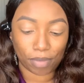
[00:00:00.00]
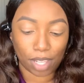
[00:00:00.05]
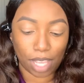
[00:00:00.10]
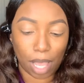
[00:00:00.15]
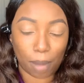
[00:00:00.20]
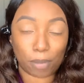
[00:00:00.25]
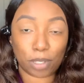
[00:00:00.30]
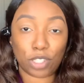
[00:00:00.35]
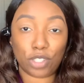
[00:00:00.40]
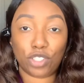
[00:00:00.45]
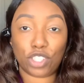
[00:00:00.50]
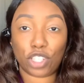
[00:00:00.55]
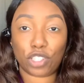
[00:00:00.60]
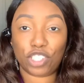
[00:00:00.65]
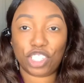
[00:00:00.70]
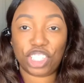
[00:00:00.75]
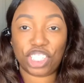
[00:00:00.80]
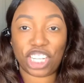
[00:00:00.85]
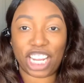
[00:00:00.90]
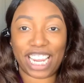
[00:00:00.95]
I'm gonna use her
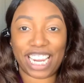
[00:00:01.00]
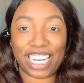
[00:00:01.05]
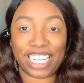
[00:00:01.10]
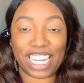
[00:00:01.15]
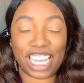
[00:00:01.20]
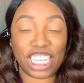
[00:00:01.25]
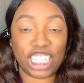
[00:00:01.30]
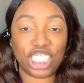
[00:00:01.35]
shade